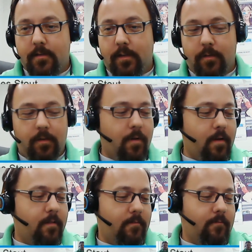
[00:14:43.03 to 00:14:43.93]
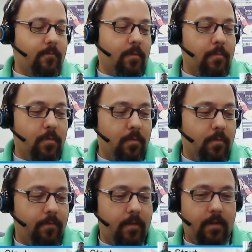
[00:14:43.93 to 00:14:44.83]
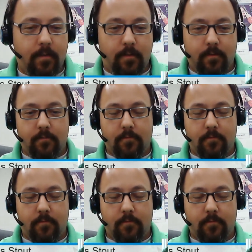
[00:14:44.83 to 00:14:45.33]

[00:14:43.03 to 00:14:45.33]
You want to remove the